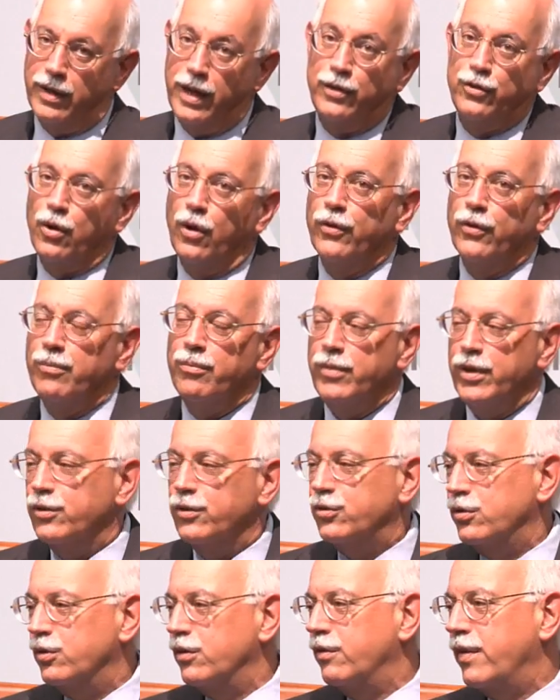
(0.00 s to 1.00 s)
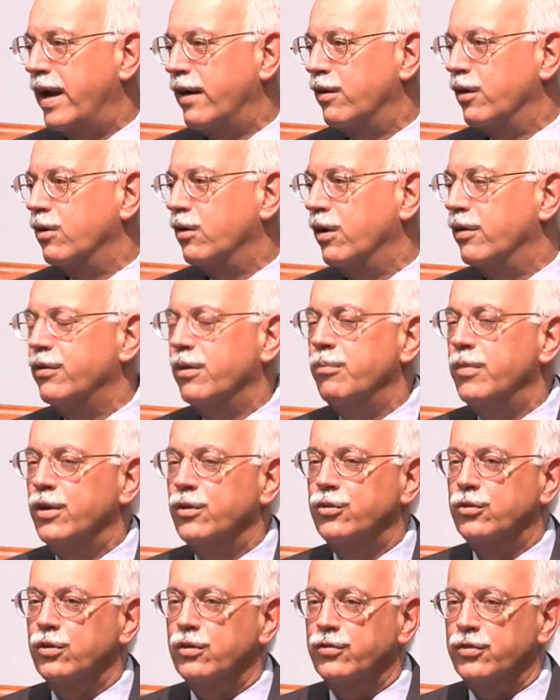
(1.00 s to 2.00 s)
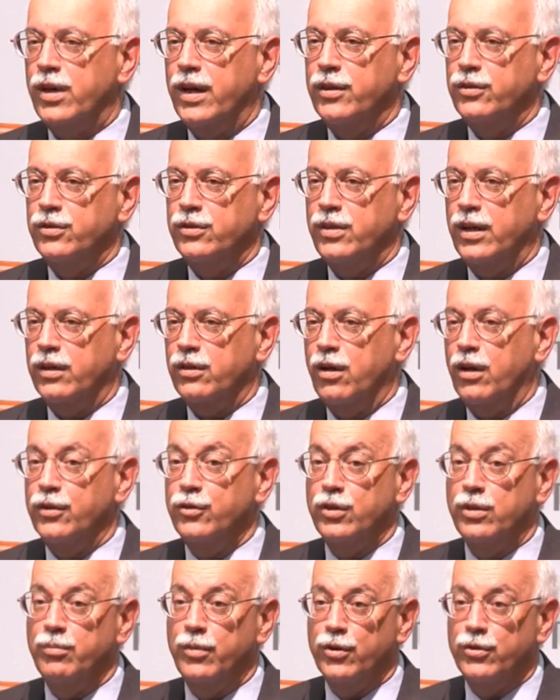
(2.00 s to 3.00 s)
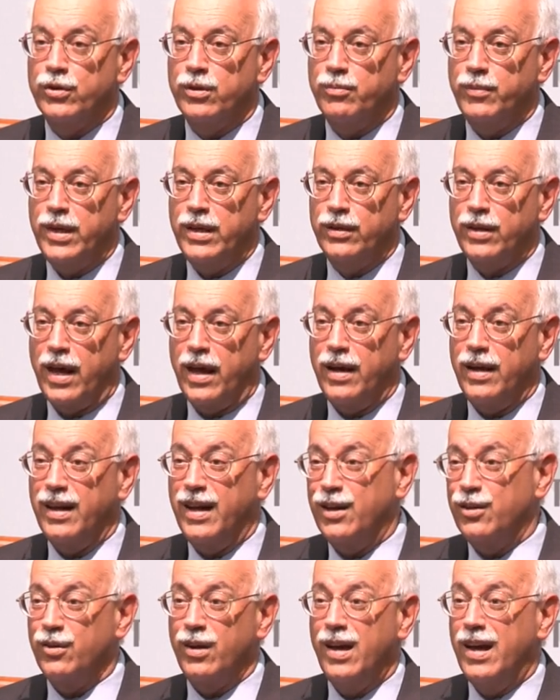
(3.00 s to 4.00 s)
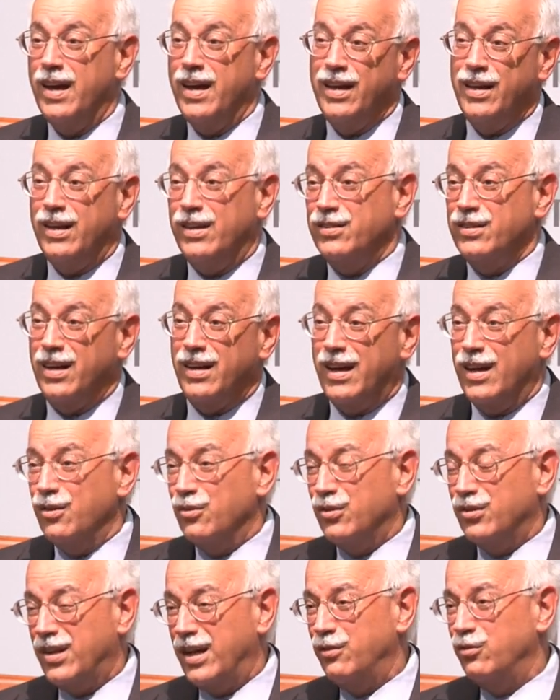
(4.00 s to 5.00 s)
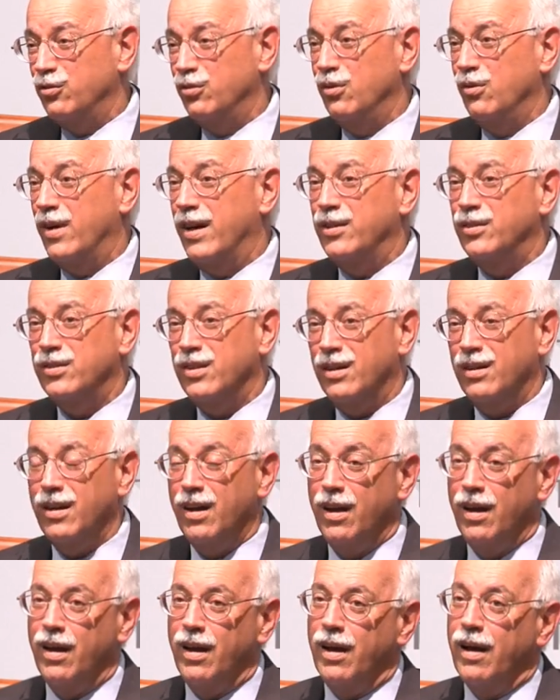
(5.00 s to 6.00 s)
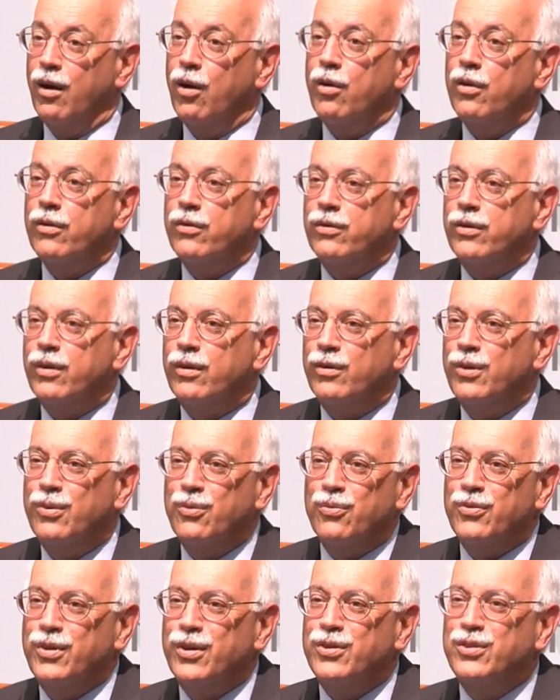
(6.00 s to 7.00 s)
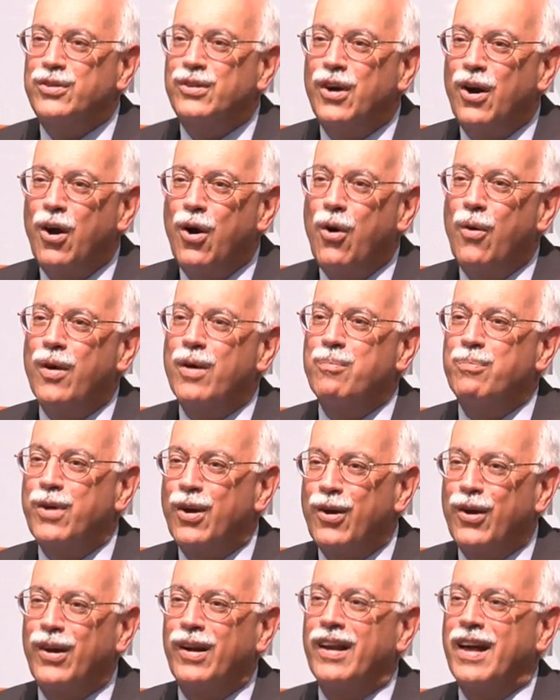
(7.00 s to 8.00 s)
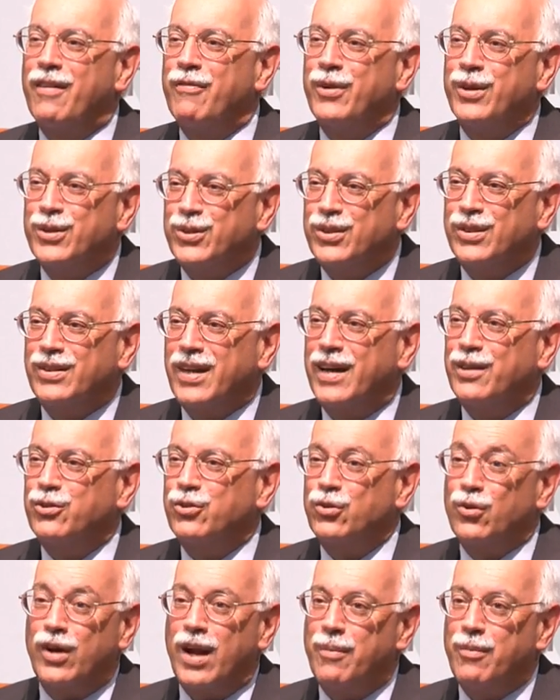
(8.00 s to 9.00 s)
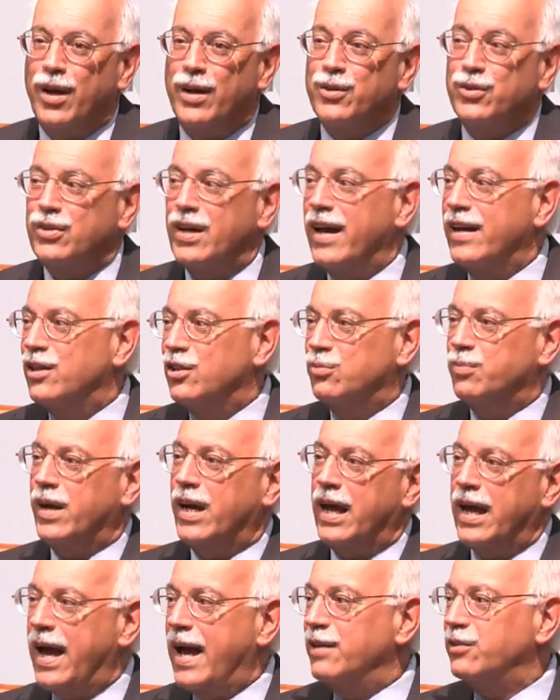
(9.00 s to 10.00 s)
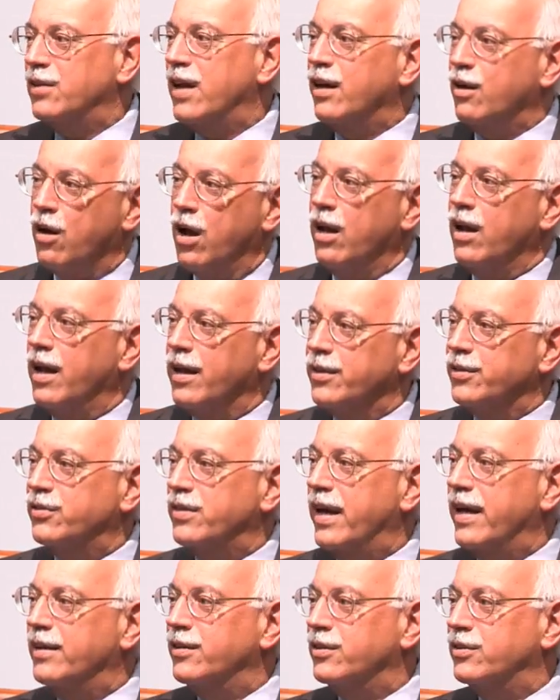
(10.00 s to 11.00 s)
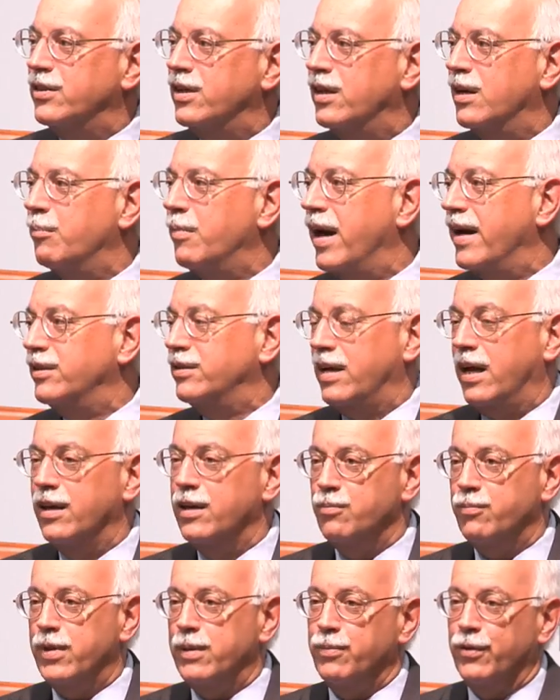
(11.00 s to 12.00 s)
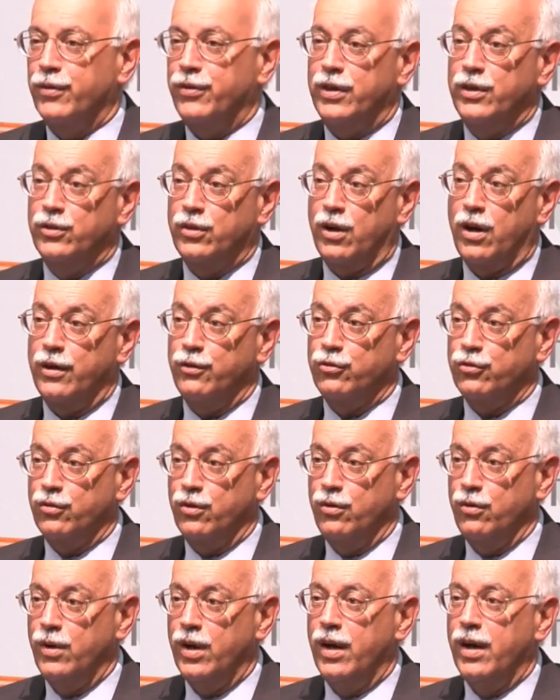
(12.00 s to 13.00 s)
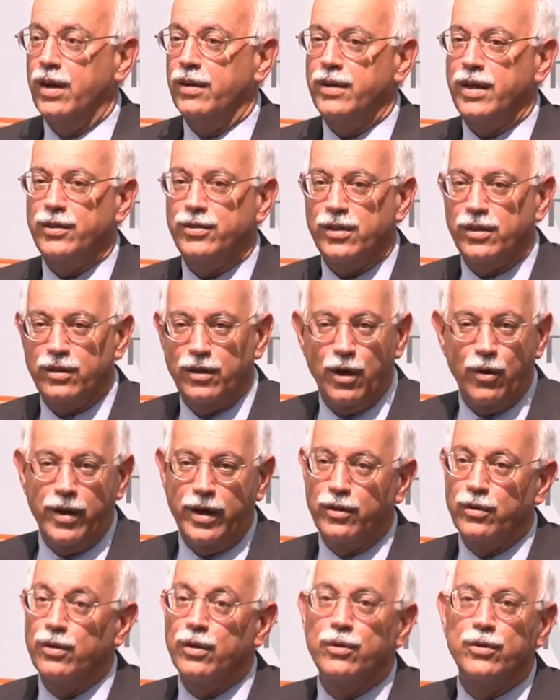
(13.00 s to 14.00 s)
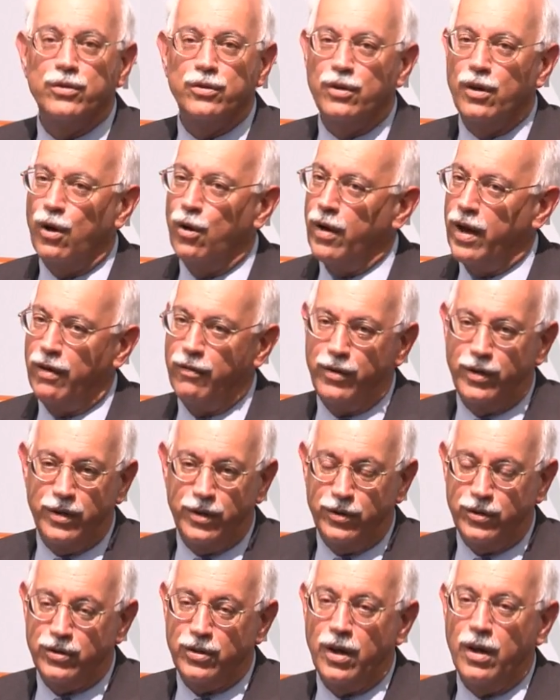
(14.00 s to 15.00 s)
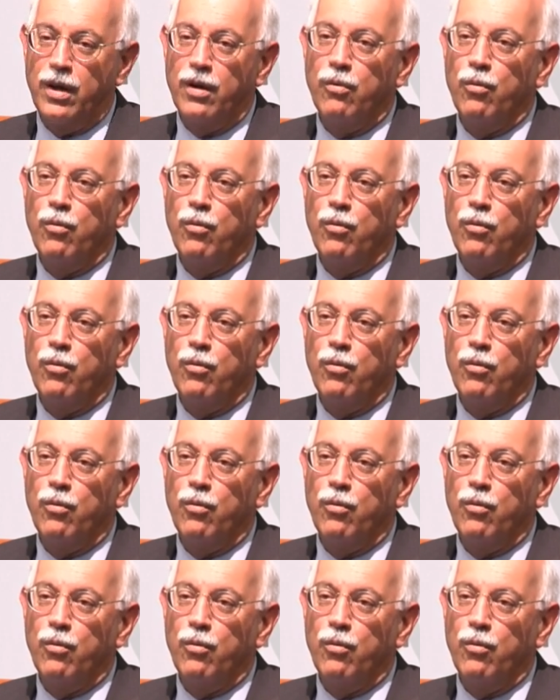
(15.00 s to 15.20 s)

They told the minister of agriculture, the minister of science and technology in Mozambique that, and Andrew, he said, Andrew, is that true? I said, there's no empirical evidence that that's true. And I'm not a scientist, but I asked, I call all the scientists in. Am I telling people things that aren't true? They said, no, Andrew, there is no evidence.